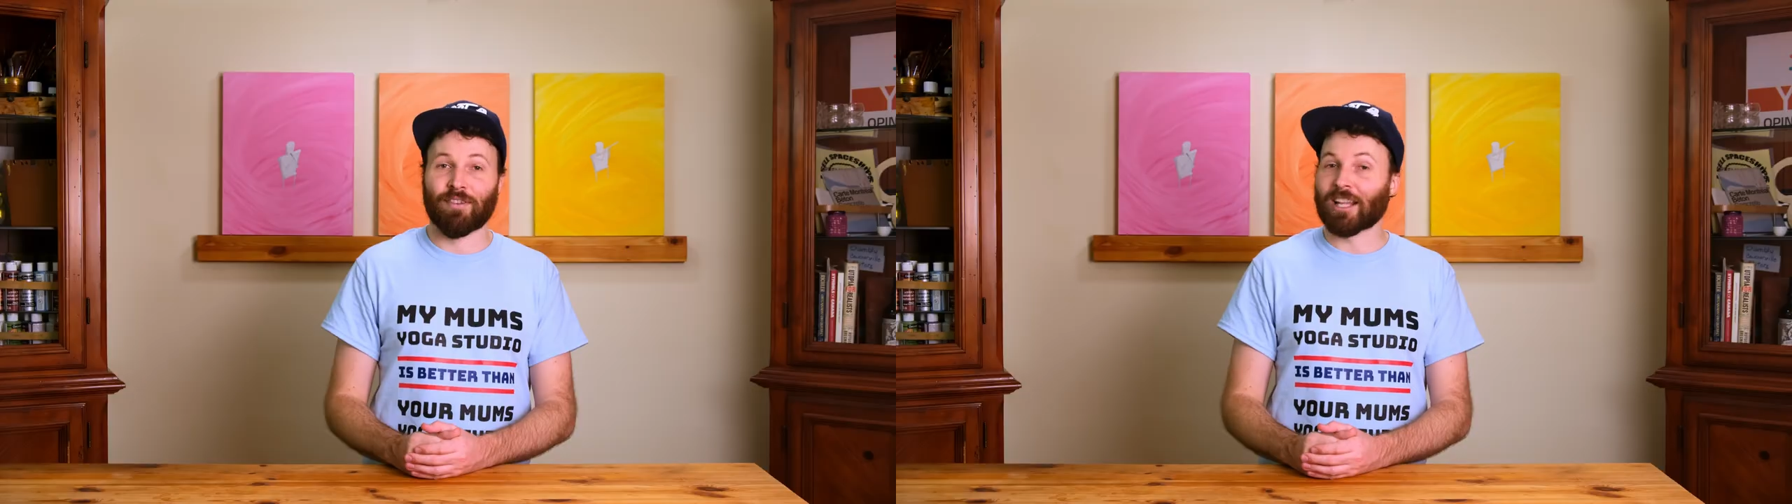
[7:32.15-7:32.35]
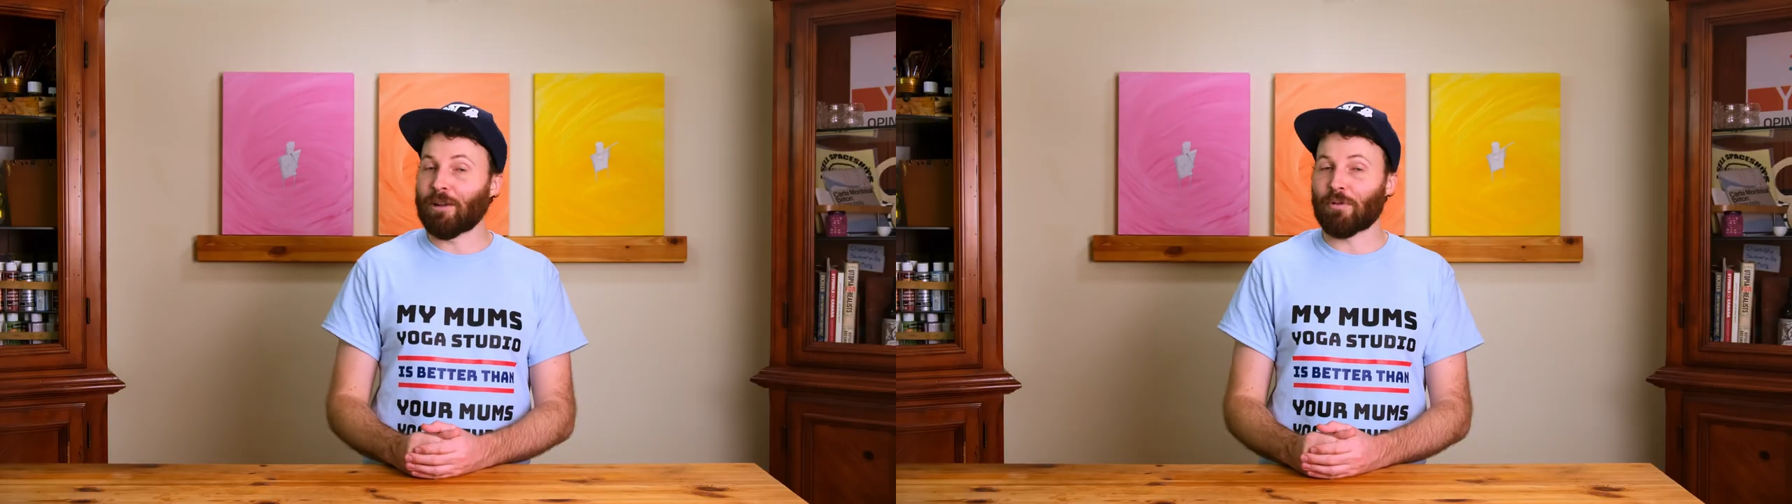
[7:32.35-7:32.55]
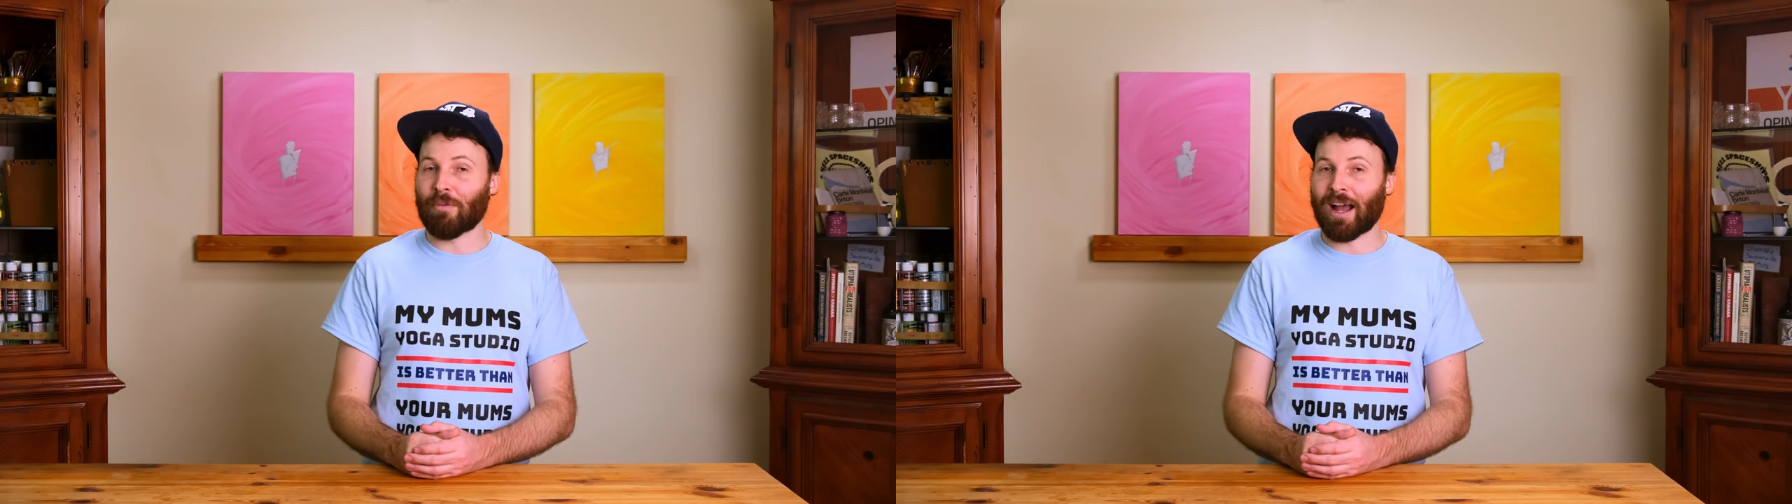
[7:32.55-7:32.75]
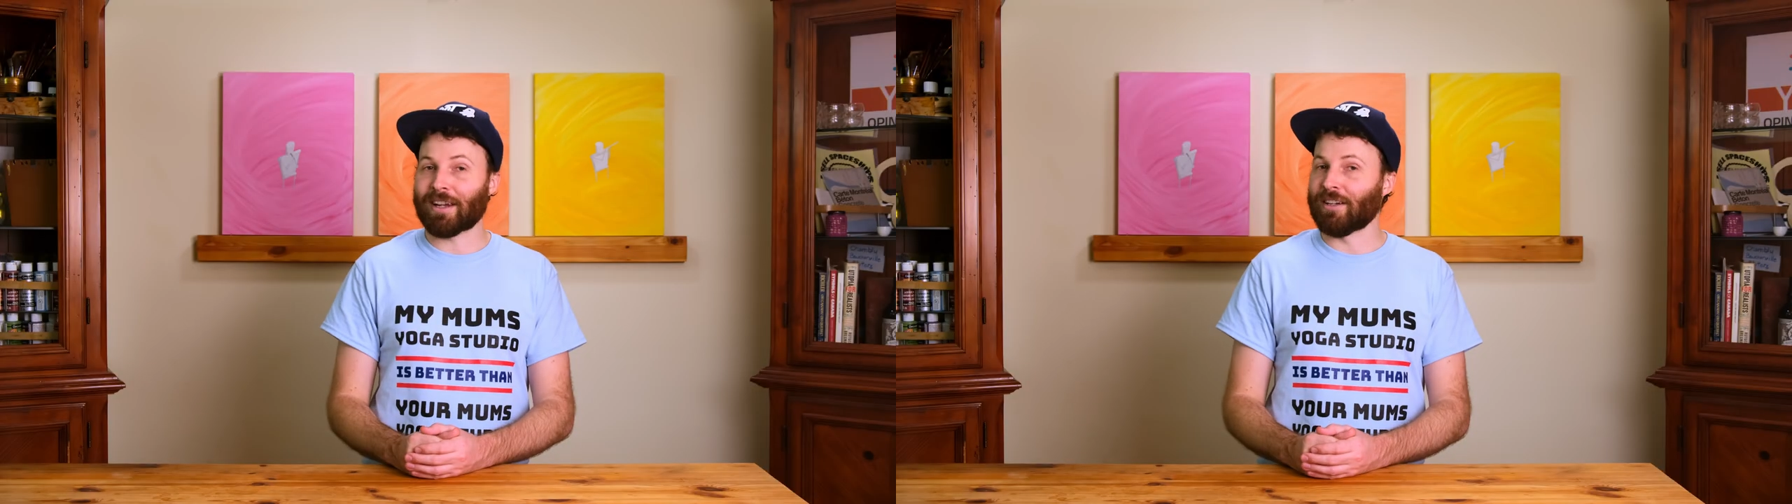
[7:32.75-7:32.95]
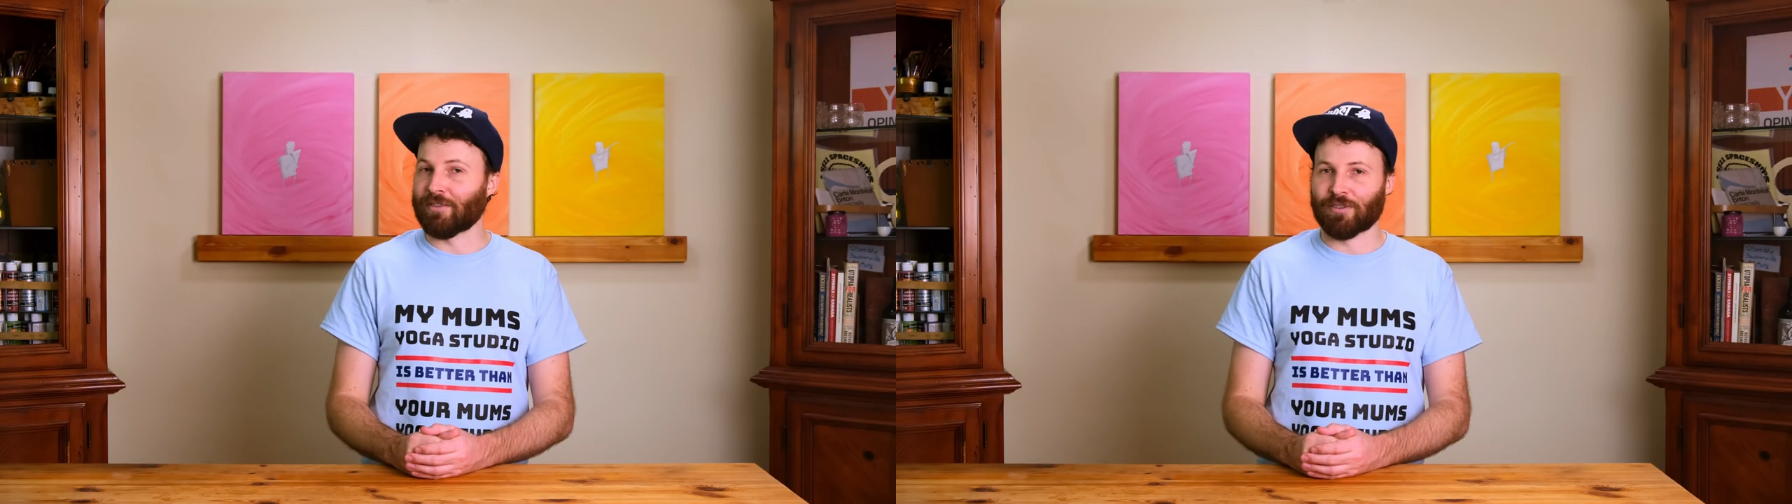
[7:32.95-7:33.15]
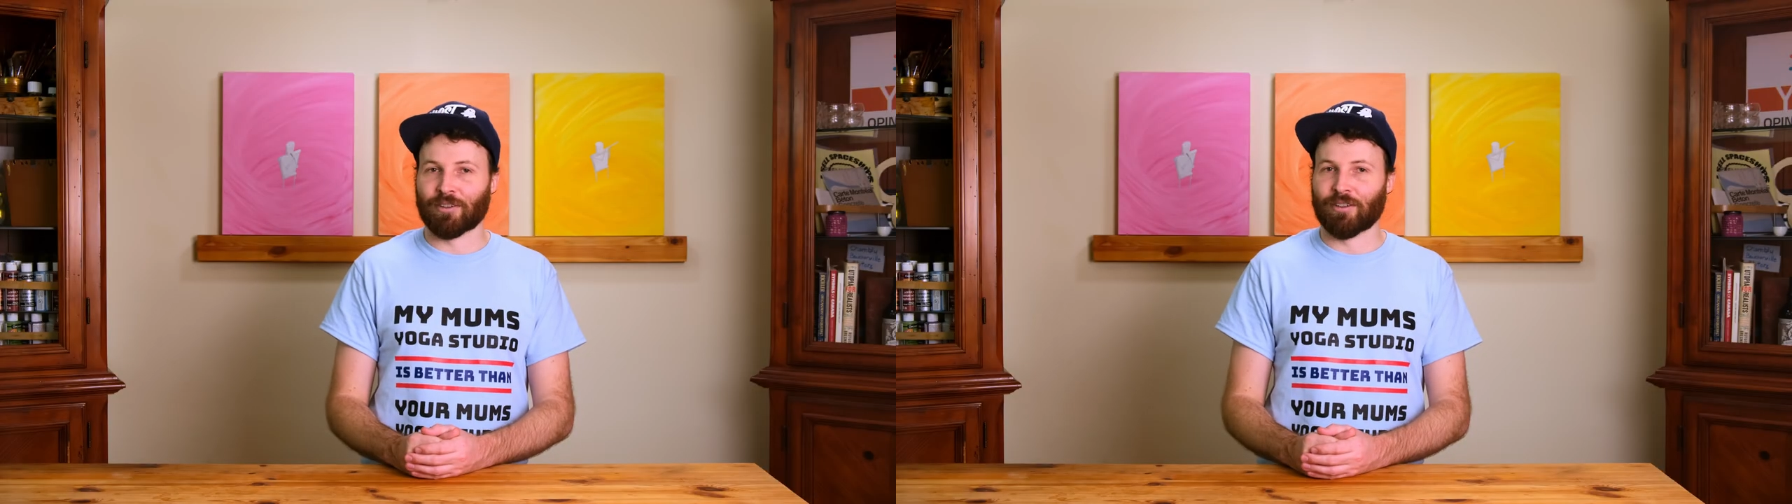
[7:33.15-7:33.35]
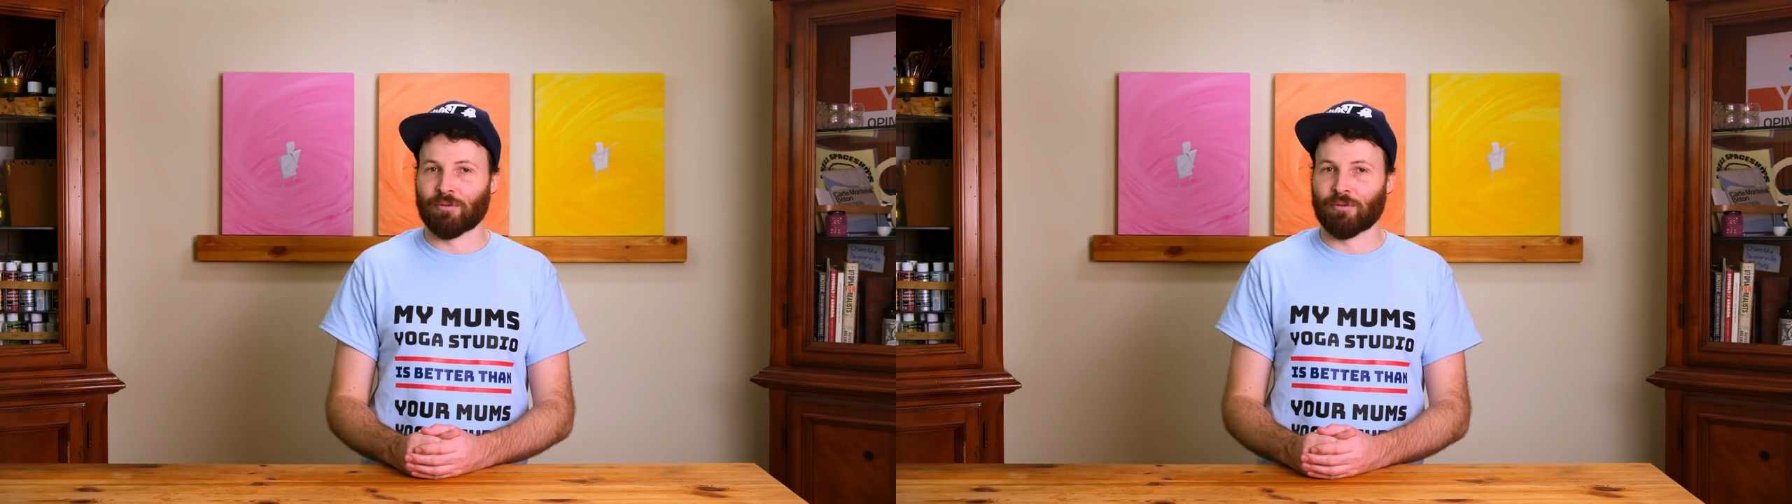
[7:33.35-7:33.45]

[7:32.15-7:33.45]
The labor market for